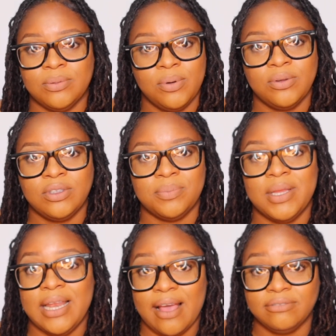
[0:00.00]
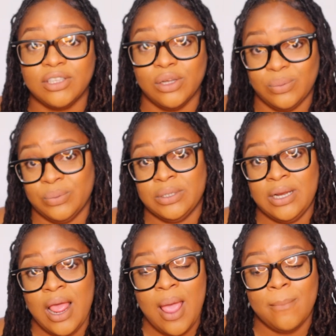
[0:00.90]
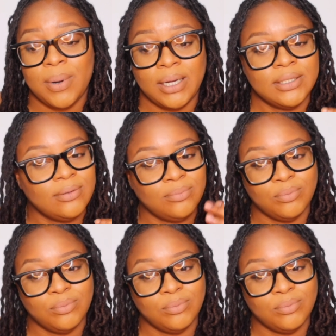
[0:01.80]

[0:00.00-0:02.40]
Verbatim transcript: supposed to be left alone but